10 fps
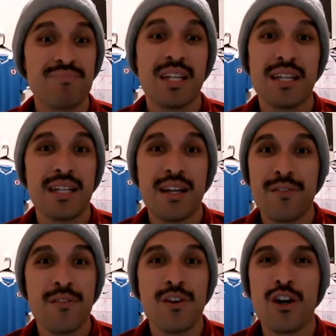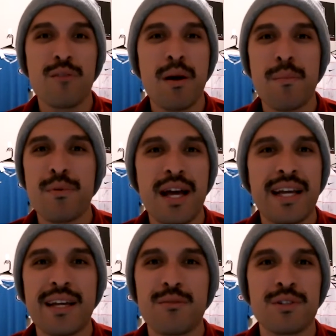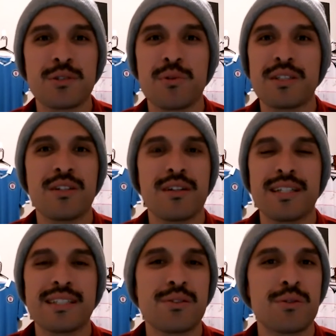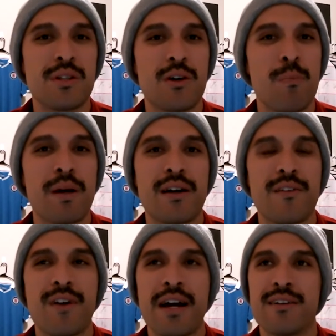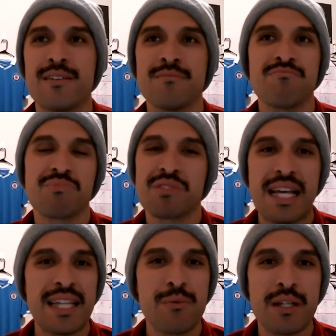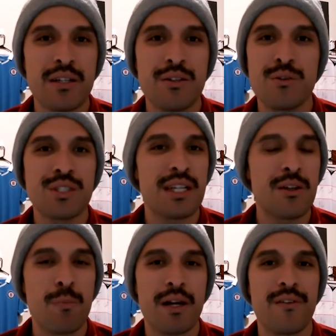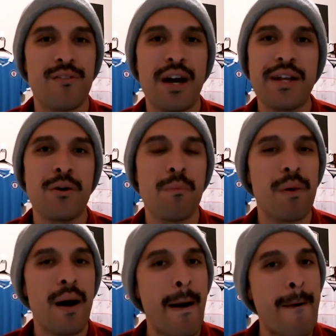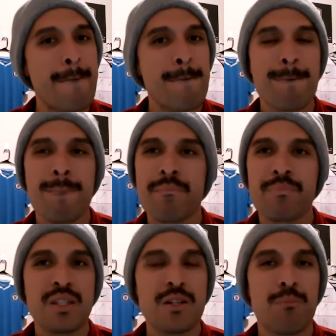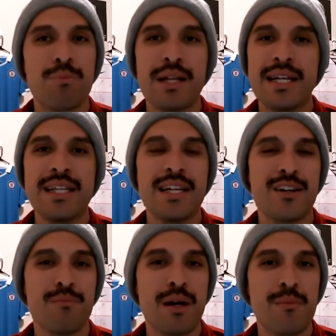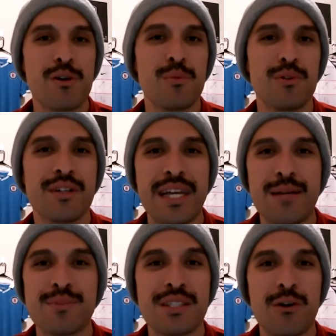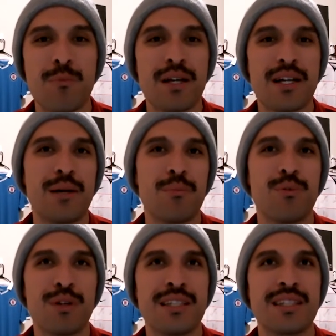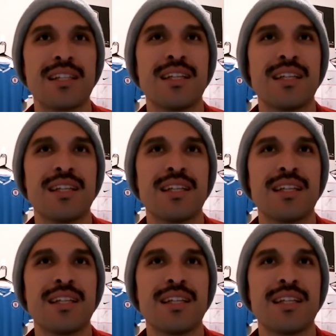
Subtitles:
if y'all remember, that kit was what took us to the Open Cup final Sadly, we couldn't use it in the Open Cup final, but plenty of memorable games in the Open Cup with